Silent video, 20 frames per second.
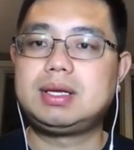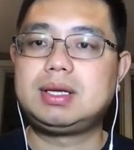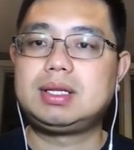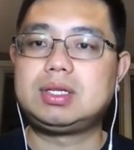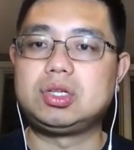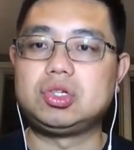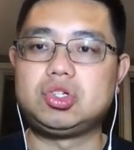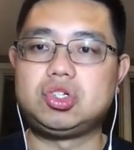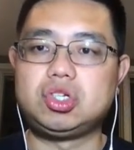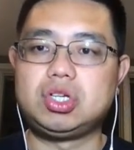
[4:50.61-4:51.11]

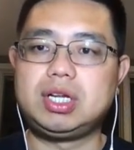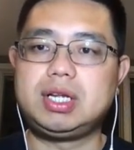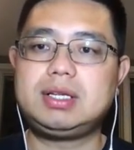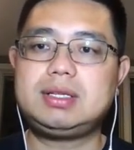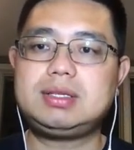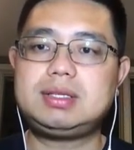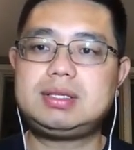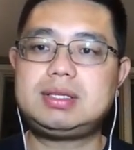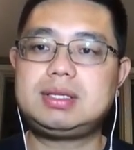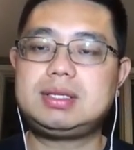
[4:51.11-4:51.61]
the
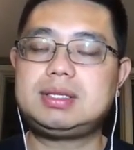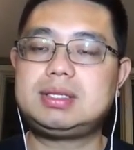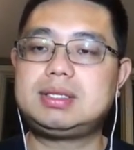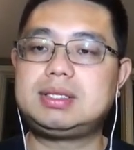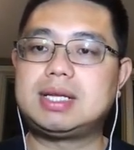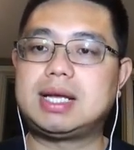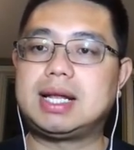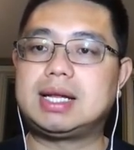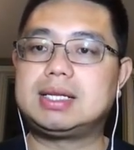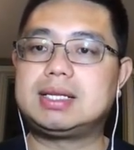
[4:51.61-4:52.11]
genes
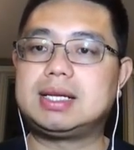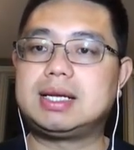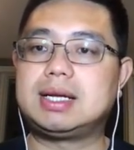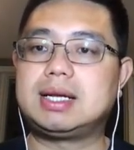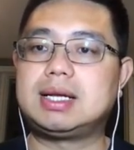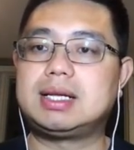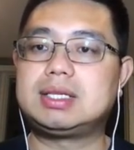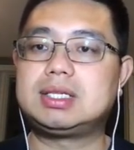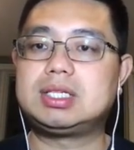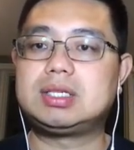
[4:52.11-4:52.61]
that
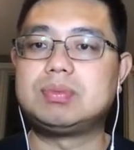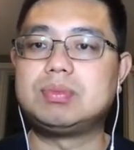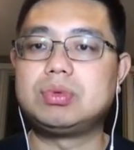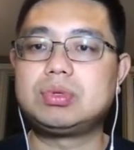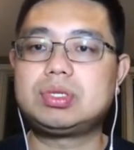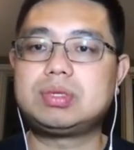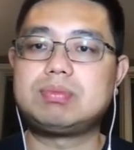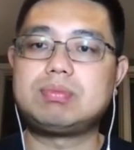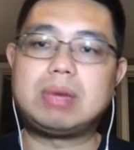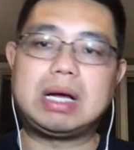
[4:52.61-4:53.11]
are uh,
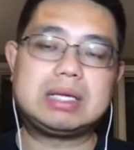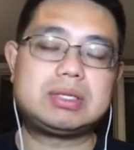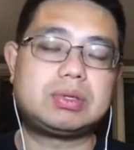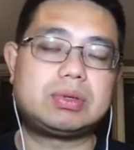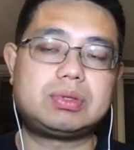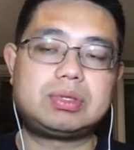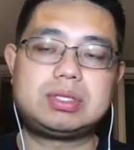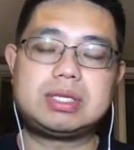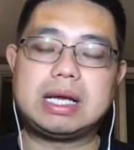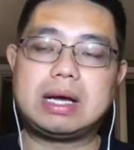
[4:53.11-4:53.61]
smooth muscle
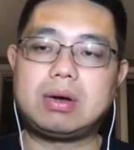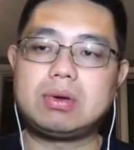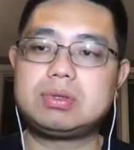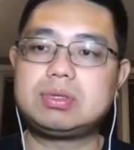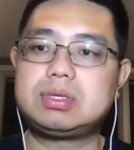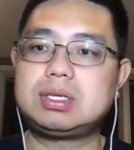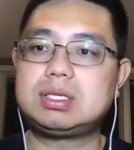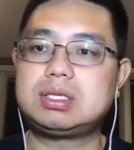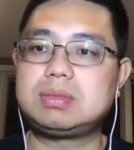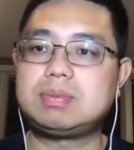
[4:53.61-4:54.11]

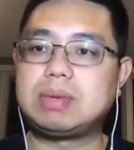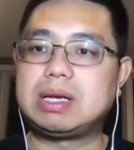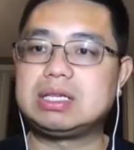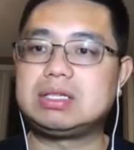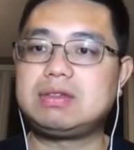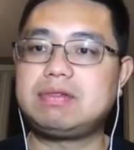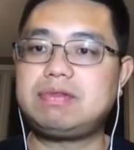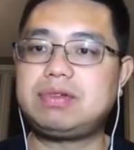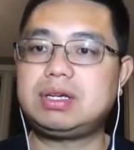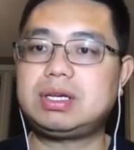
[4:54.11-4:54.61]
cells
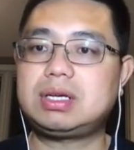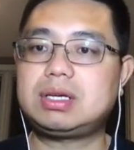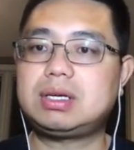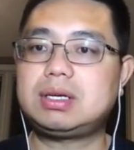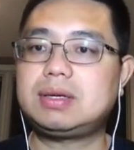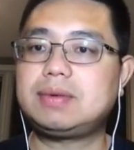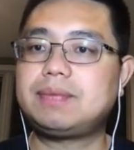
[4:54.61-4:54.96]
specific